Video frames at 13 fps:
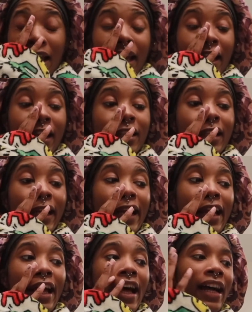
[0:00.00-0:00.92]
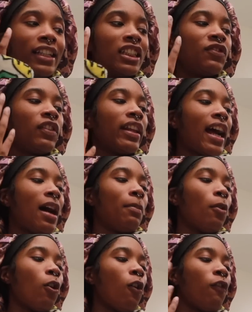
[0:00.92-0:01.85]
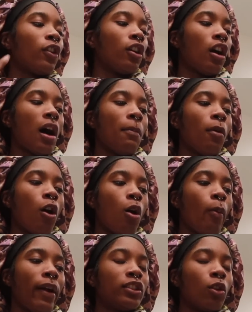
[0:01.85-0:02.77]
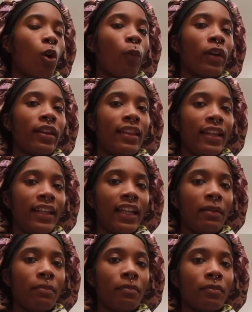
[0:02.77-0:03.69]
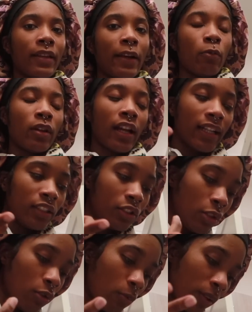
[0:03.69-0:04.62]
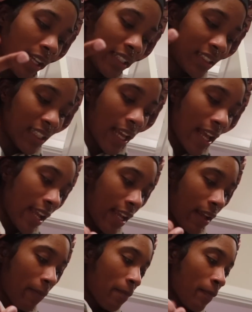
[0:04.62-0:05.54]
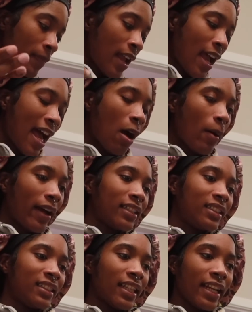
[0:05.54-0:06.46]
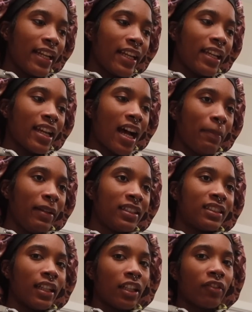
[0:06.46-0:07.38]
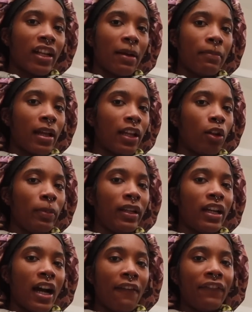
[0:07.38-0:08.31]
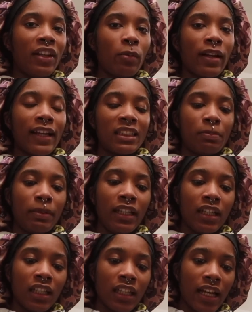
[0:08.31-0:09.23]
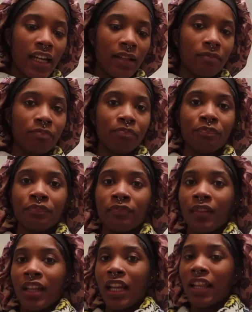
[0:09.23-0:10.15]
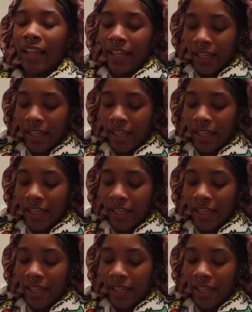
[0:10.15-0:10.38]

And like, I just feel like I'm over, I'm always overthinking like what I do, what I say, how I say it. I be stuttering. I, I don't be confident when I speak a lot. And like,